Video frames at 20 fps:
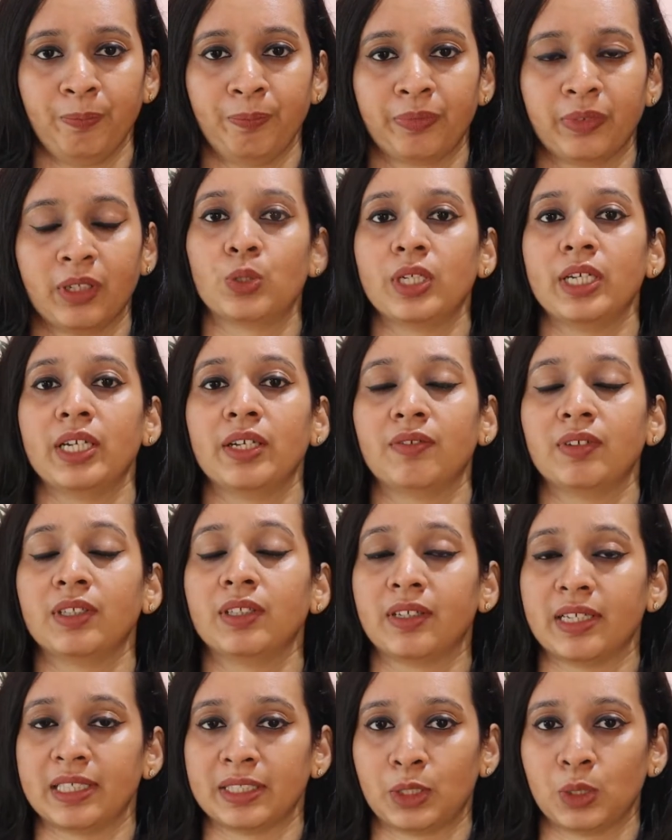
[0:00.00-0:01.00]
Actually,
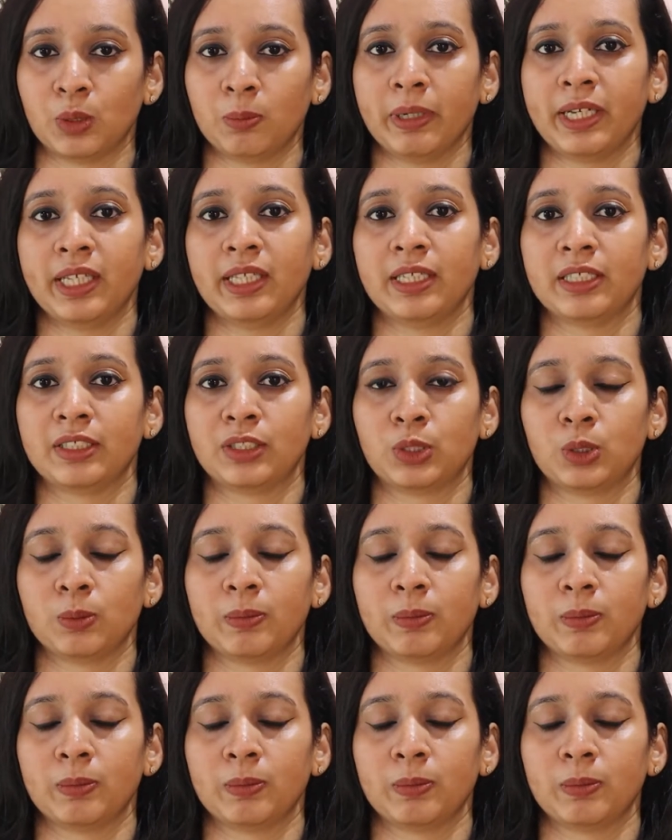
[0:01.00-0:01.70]
even resume needs